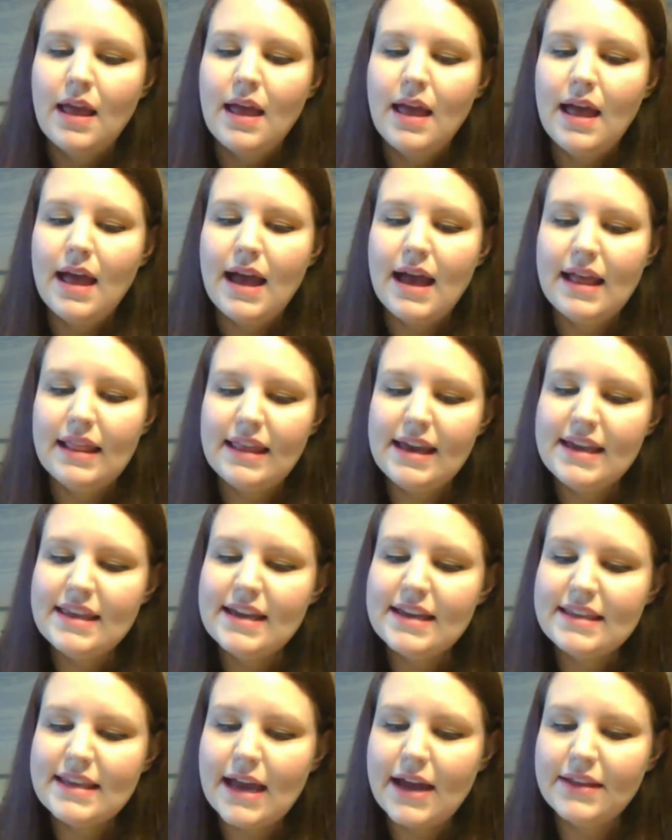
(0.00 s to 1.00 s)
I laid it
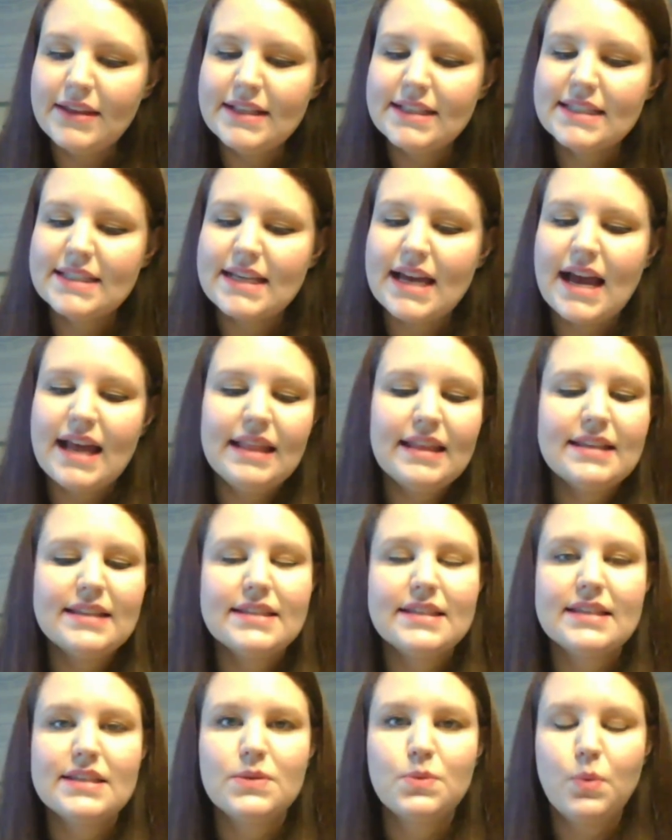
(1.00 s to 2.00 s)
down in silence,
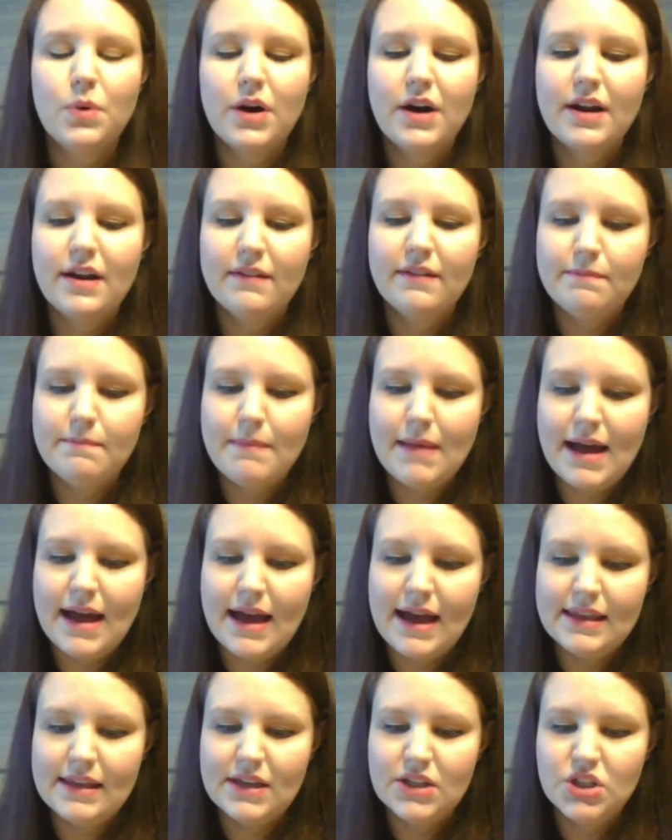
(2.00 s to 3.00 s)
this work of
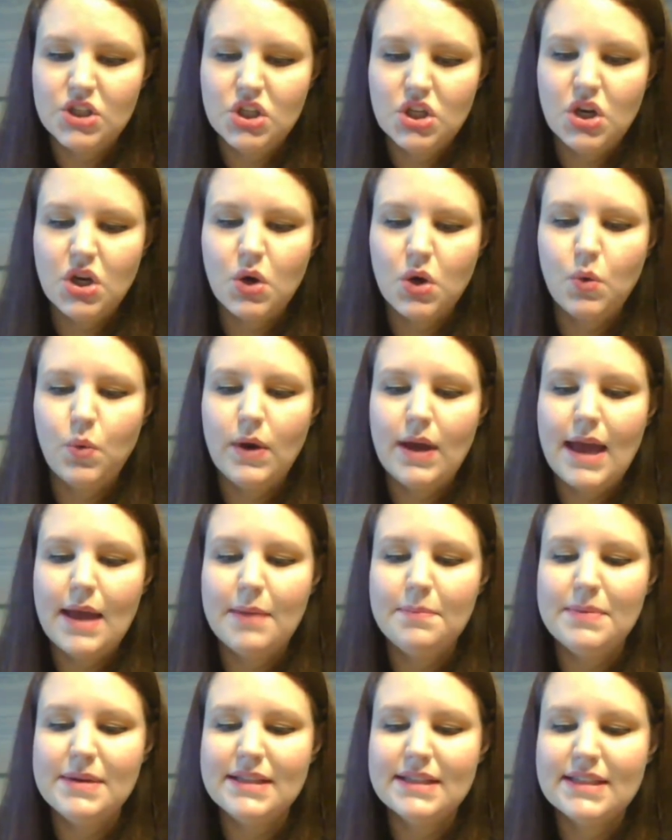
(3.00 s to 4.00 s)
mine, and took what had
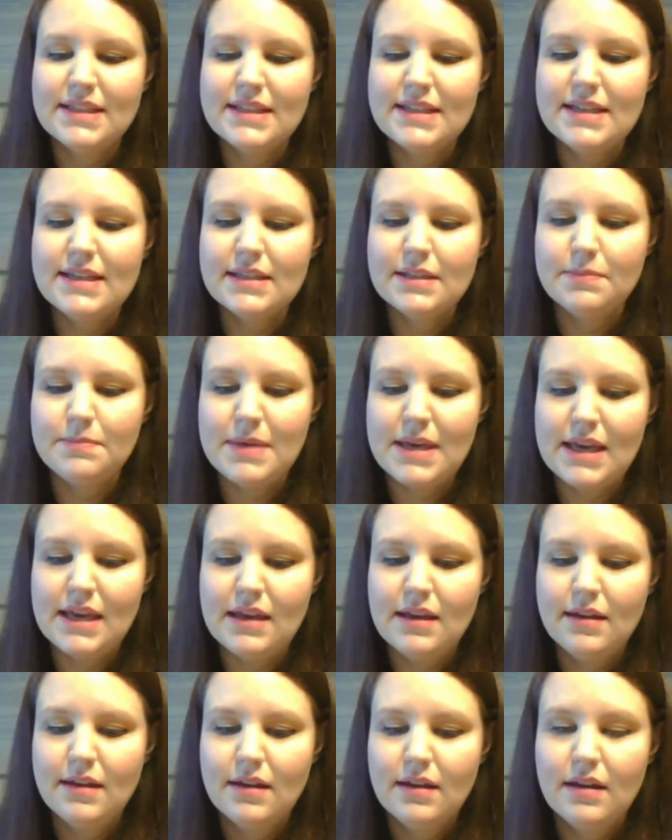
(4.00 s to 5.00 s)
been sent me,
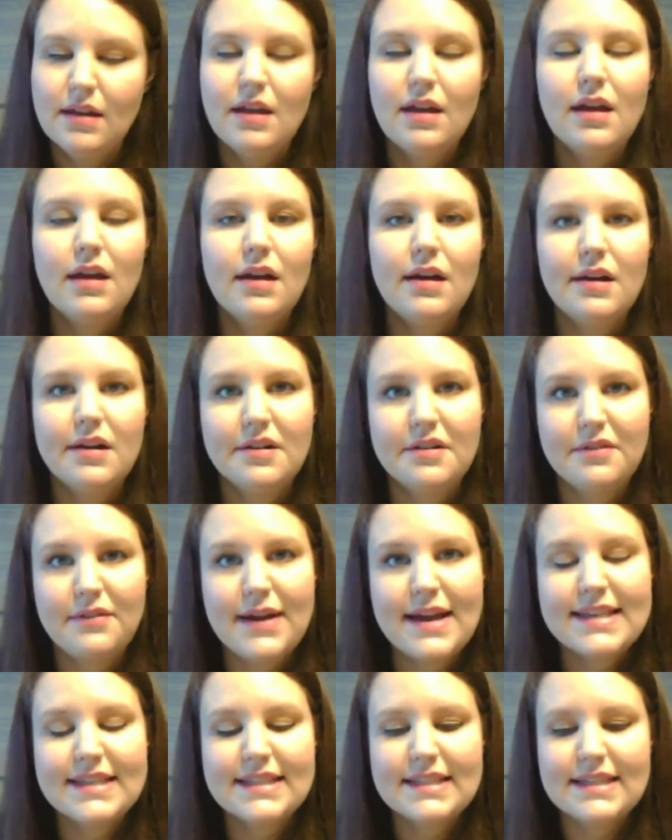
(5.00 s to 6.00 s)
a
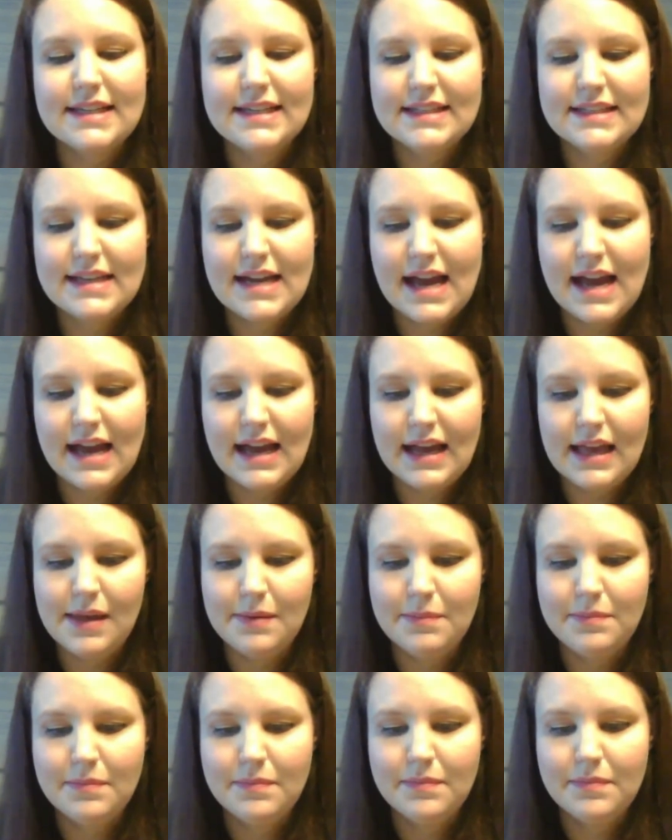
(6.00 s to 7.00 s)
resting
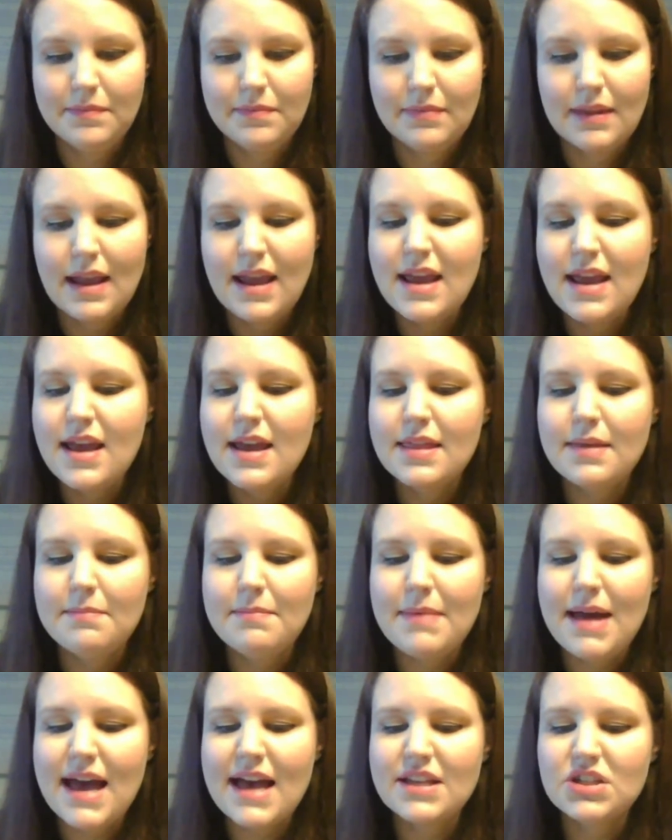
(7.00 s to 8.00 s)
time. The
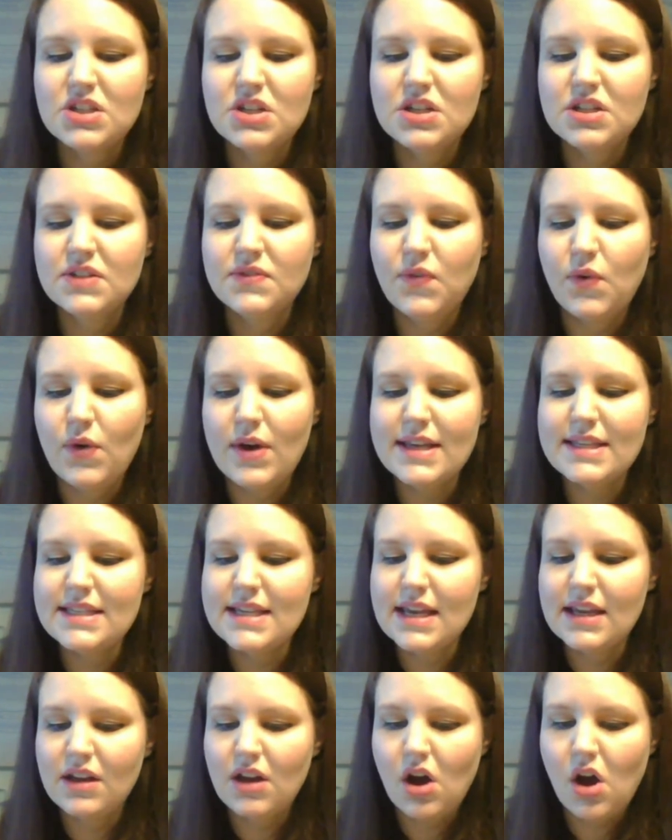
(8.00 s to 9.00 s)
Master's voice
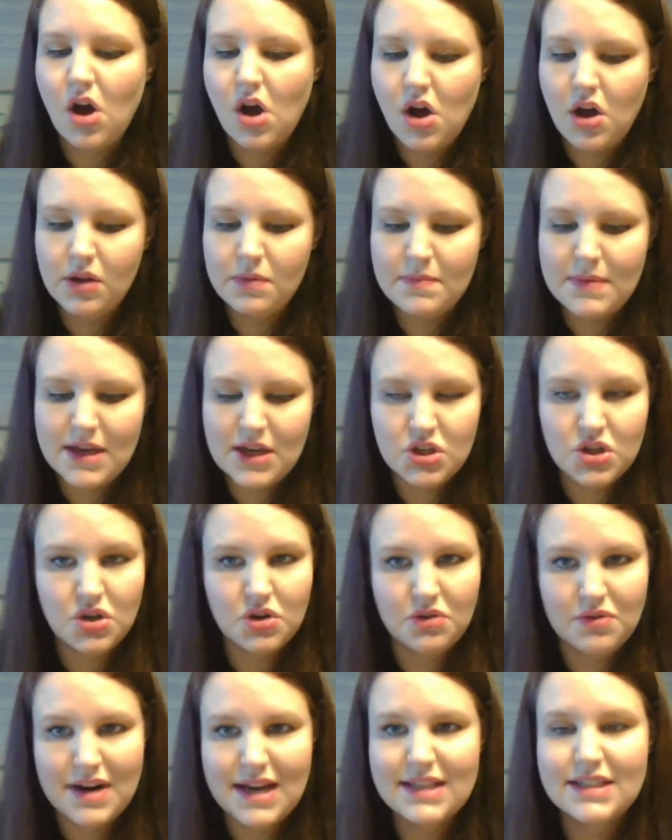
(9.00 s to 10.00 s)
had called me to
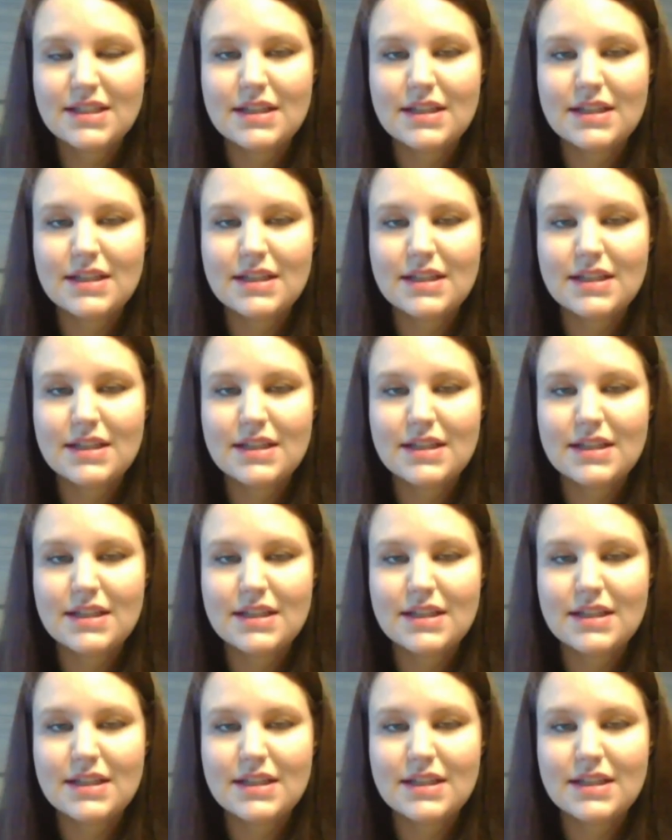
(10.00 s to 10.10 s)
rest